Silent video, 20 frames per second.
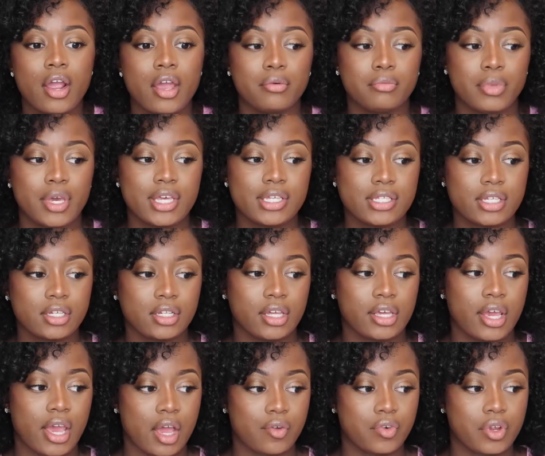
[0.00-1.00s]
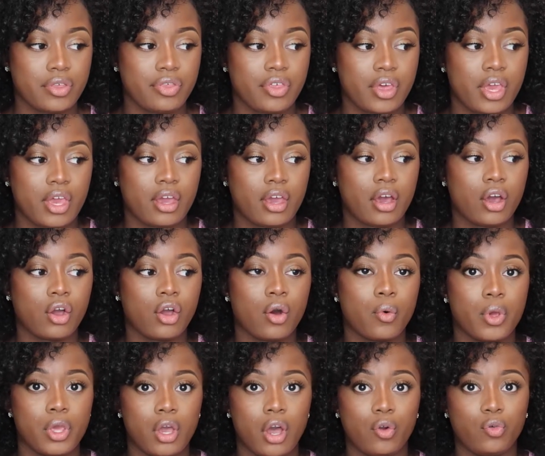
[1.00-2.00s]
and basically everything
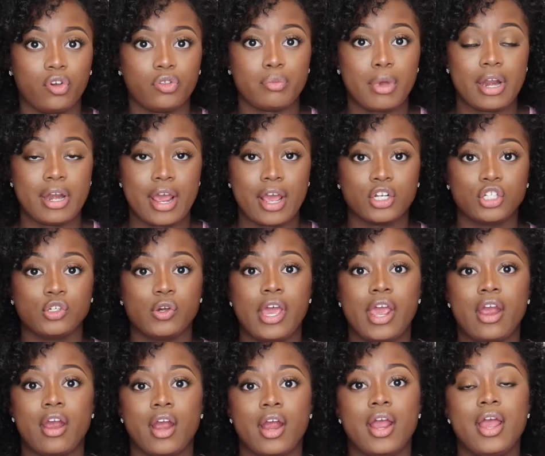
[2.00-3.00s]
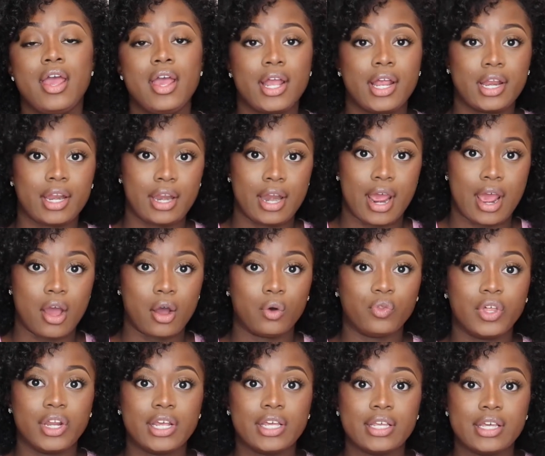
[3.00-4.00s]
going on with my natural hair now
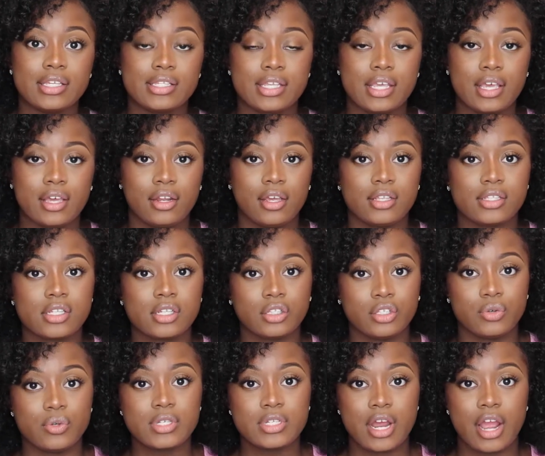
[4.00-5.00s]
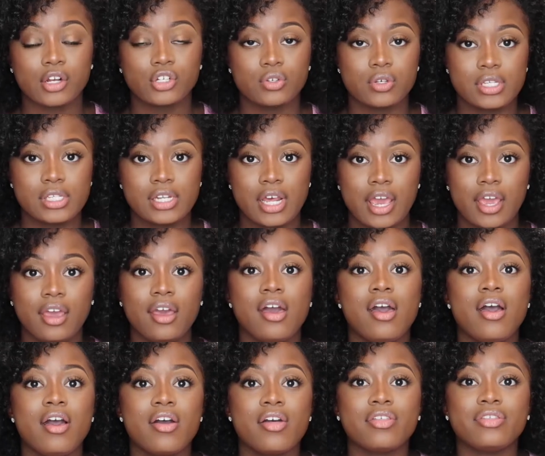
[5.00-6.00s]
that it is in its loose natural state.
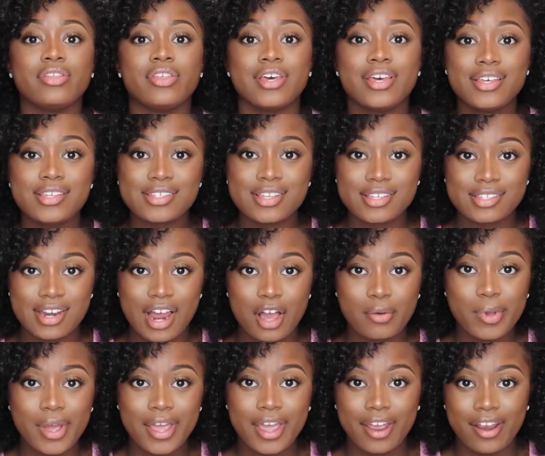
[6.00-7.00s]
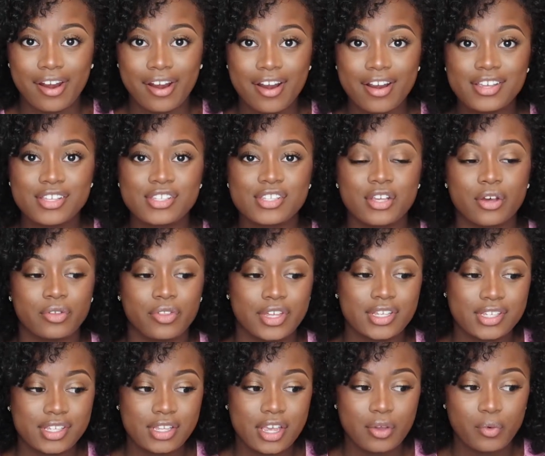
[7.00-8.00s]
This is not my hair, so
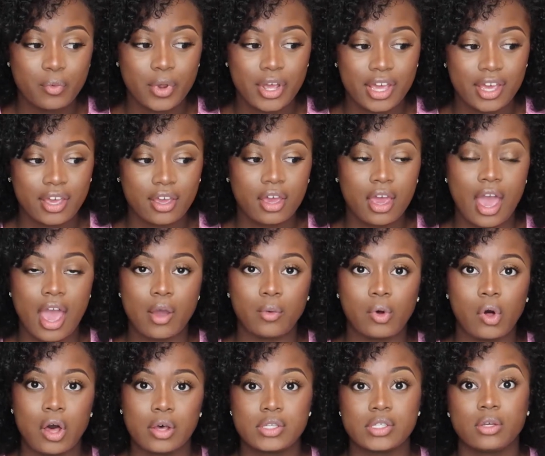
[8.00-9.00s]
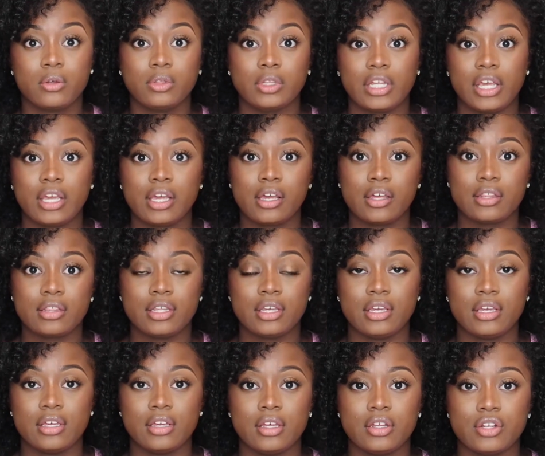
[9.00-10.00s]
this is a wig. I will also link
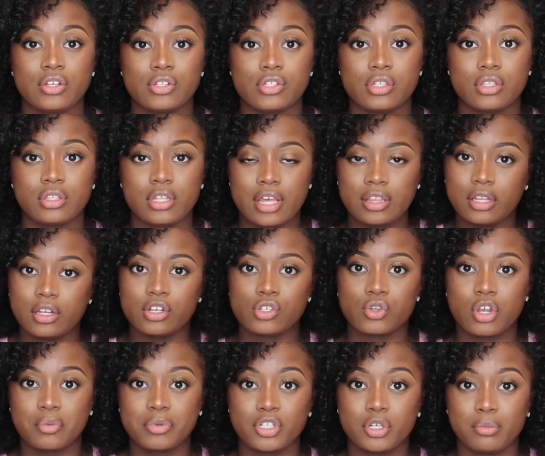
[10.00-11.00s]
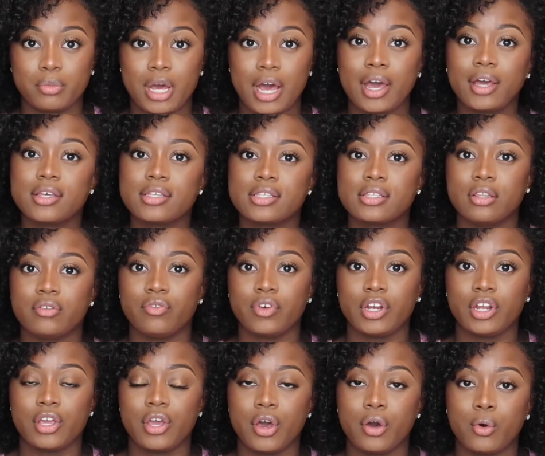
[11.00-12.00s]
in the description box the
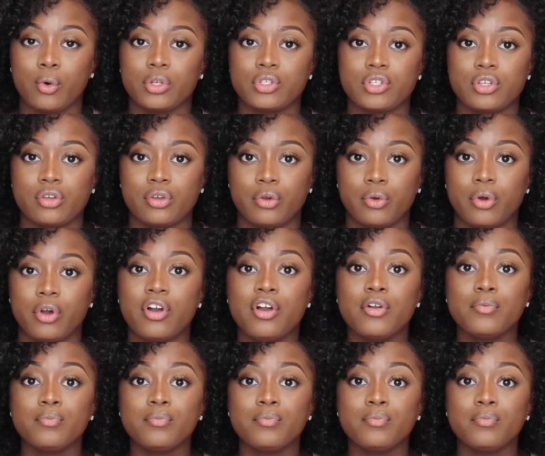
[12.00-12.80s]
video to